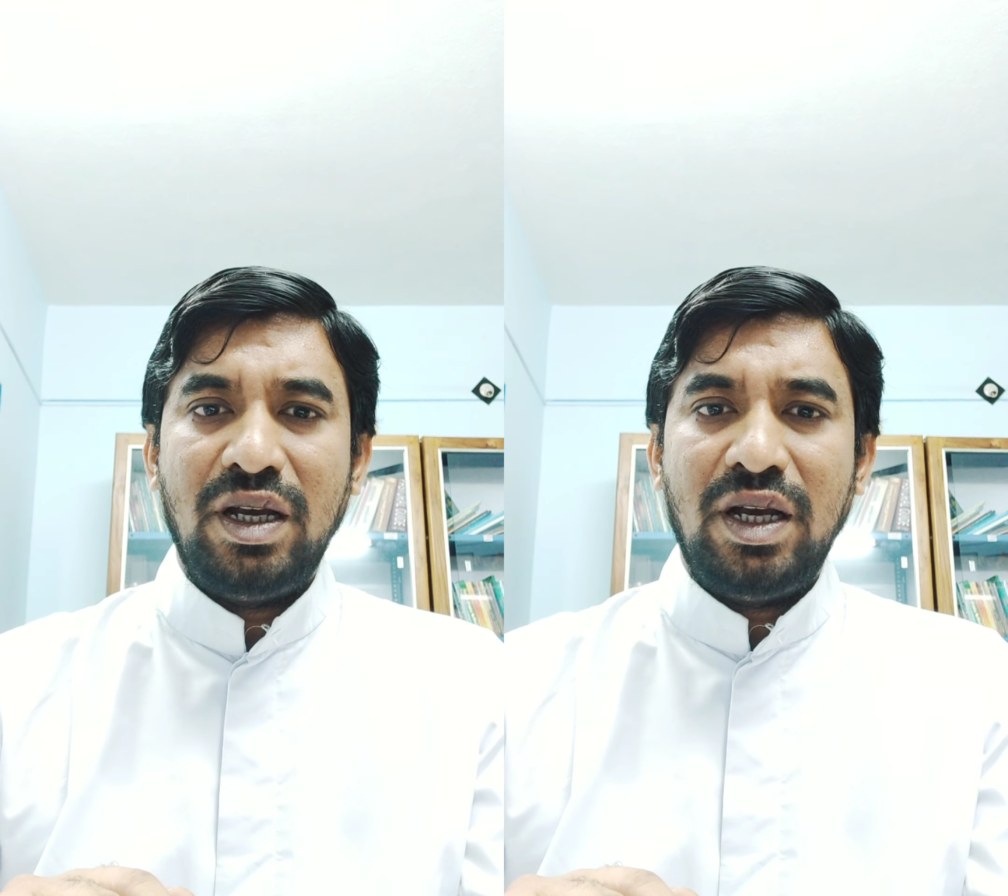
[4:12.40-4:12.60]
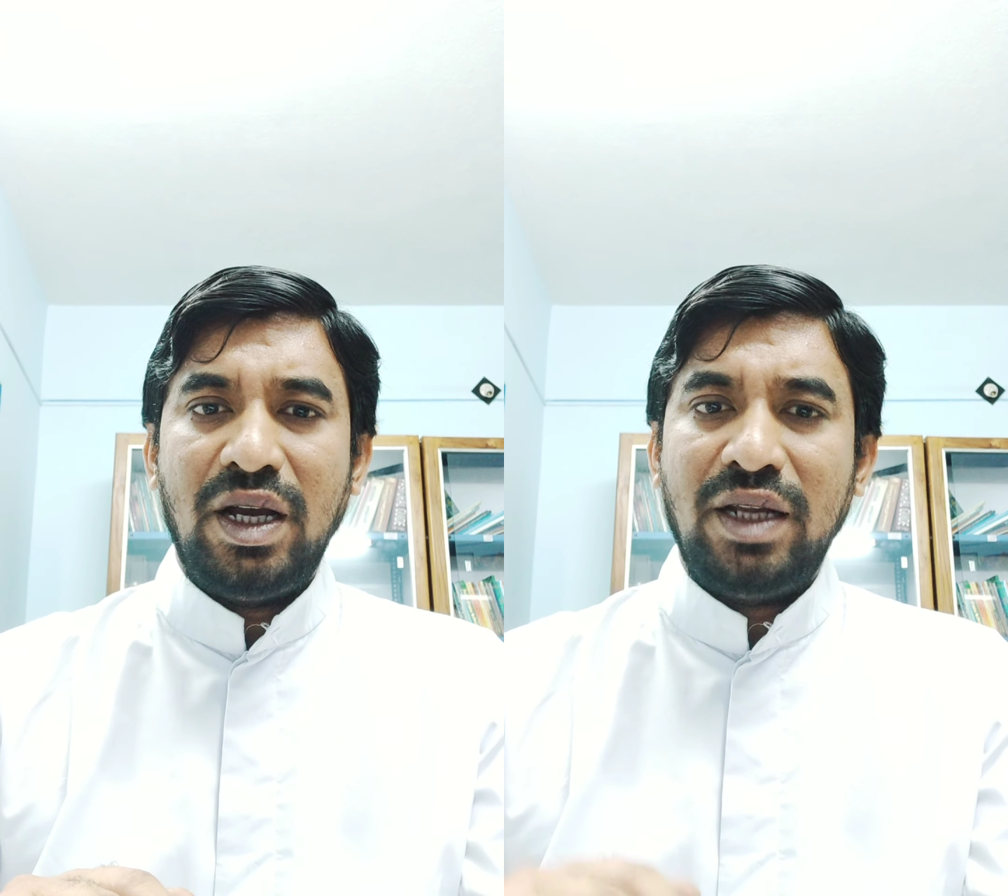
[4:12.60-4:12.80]

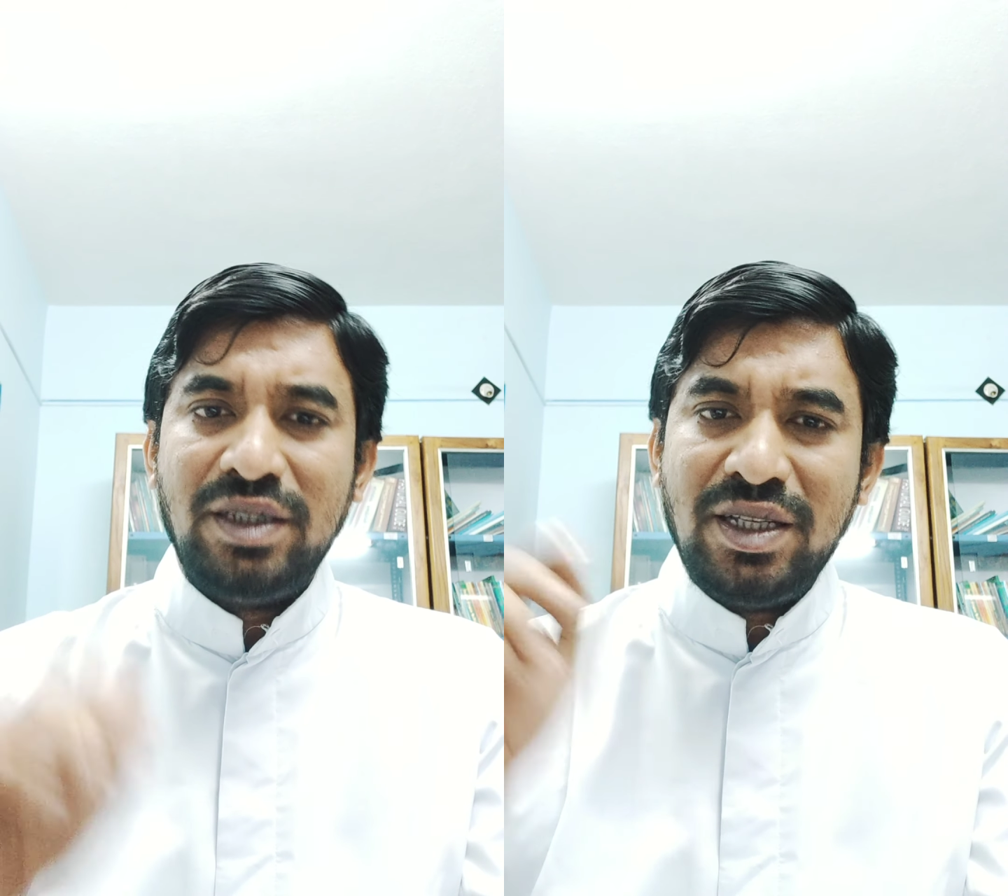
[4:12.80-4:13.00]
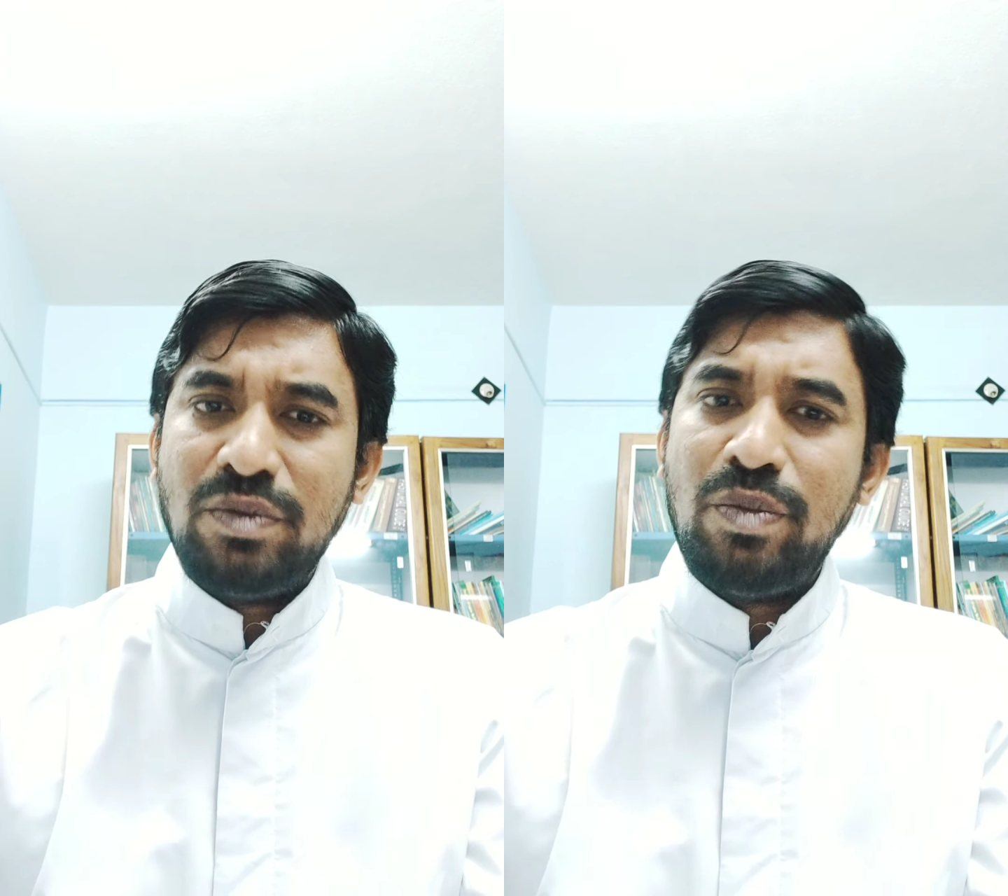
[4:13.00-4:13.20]
And
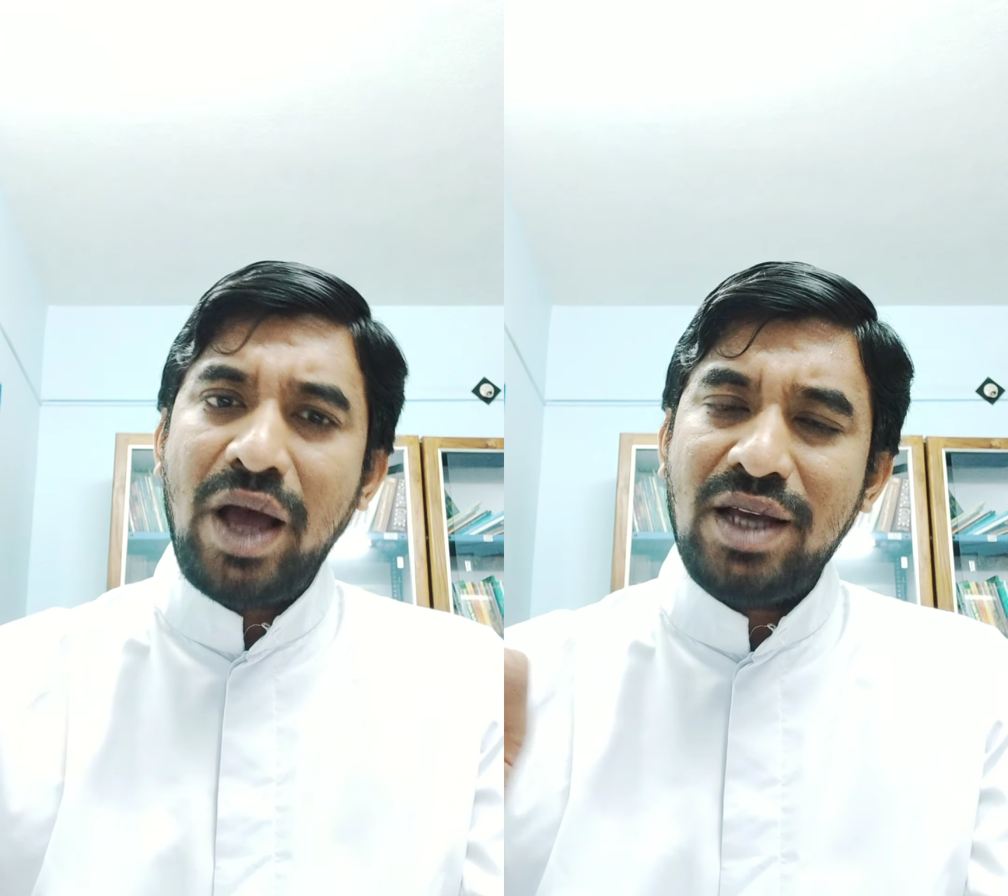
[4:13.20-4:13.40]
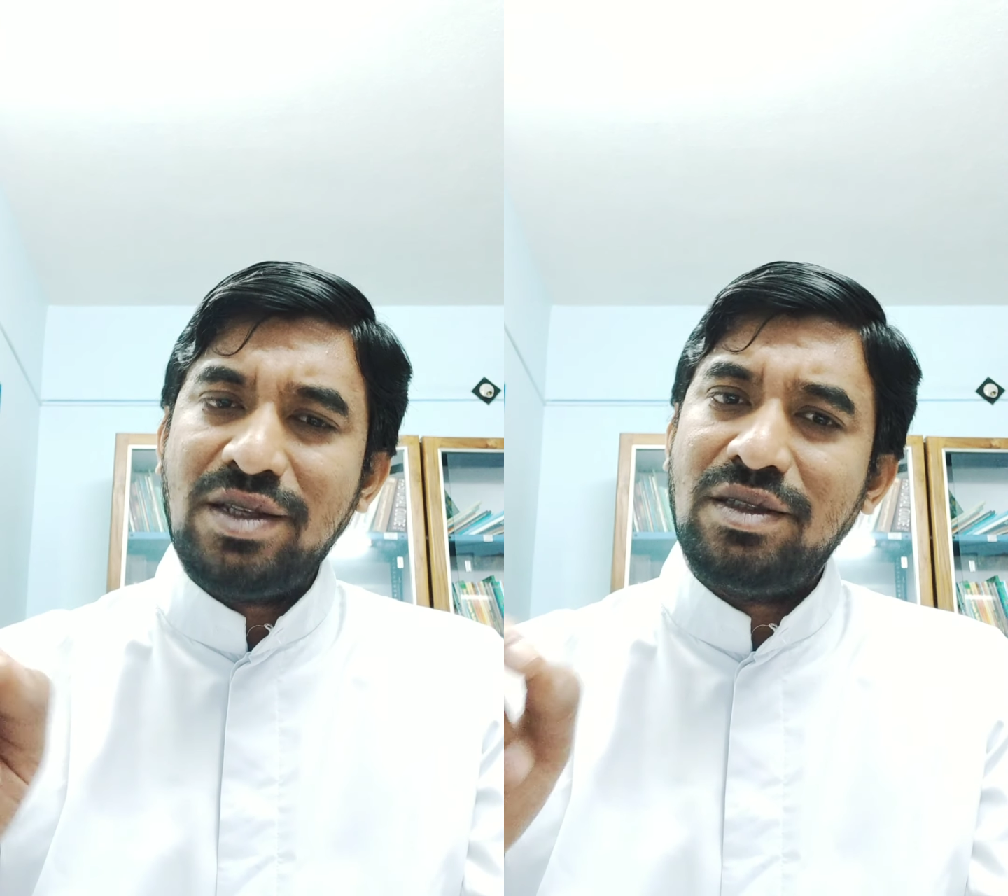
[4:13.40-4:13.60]
these
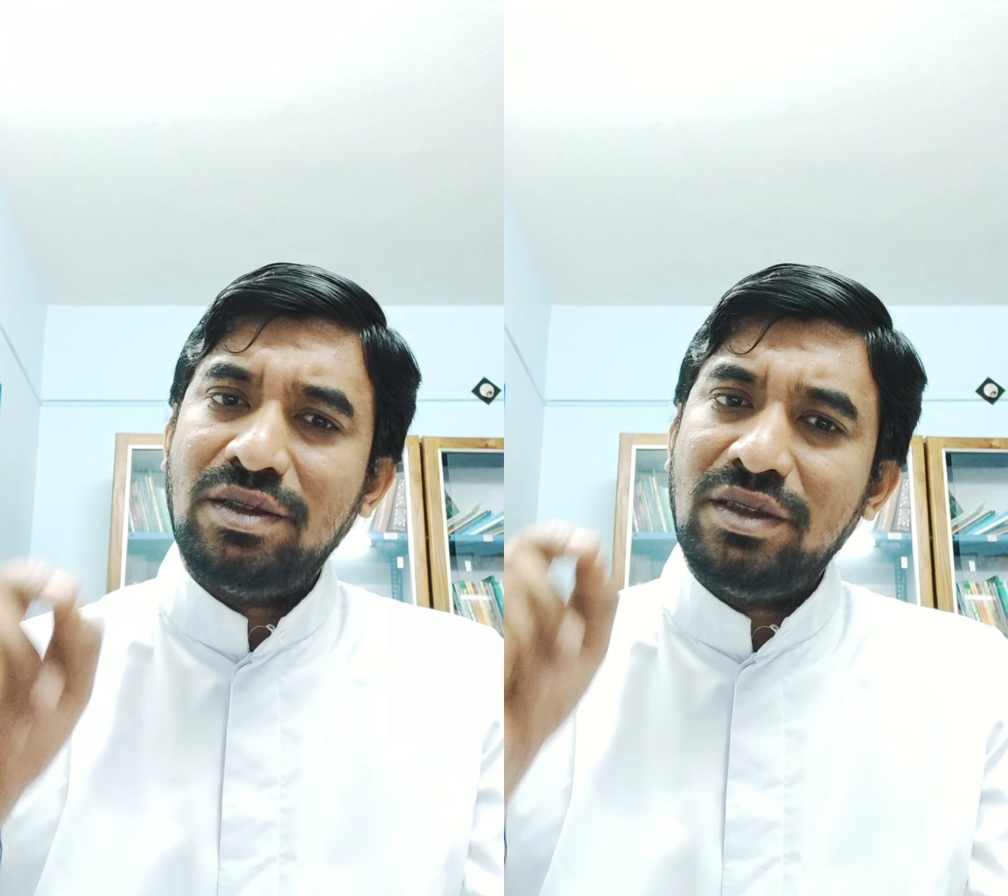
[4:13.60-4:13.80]
banks,